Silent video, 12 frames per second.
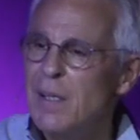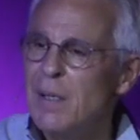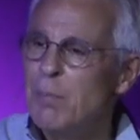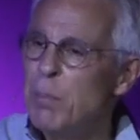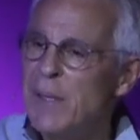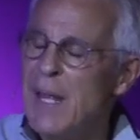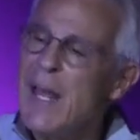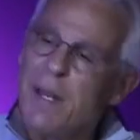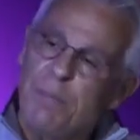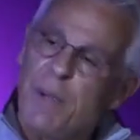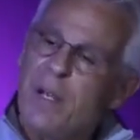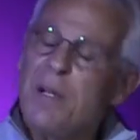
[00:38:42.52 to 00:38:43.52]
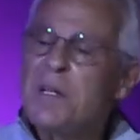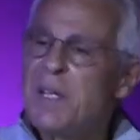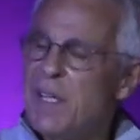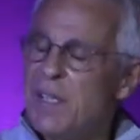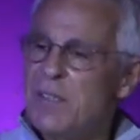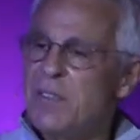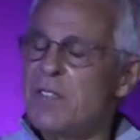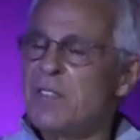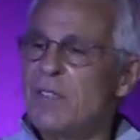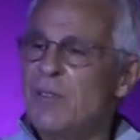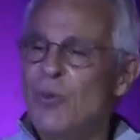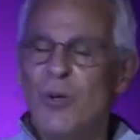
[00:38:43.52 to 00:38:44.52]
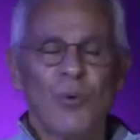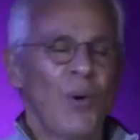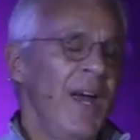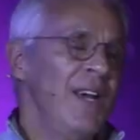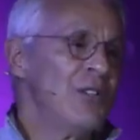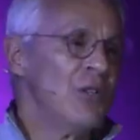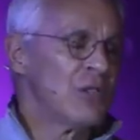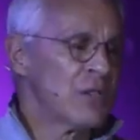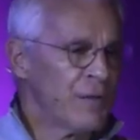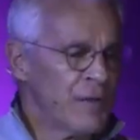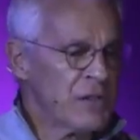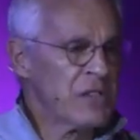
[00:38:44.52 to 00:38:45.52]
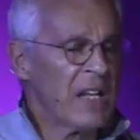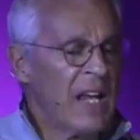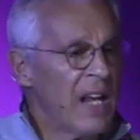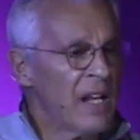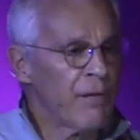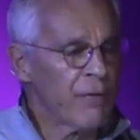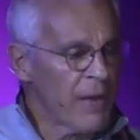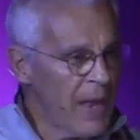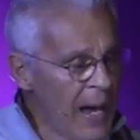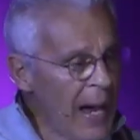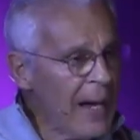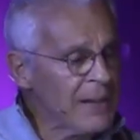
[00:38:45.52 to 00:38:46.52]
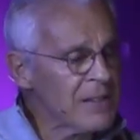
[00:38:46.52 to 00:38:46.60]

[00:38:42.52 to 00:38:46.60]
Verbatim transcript: But not Americans. We're way too sophisticated for that.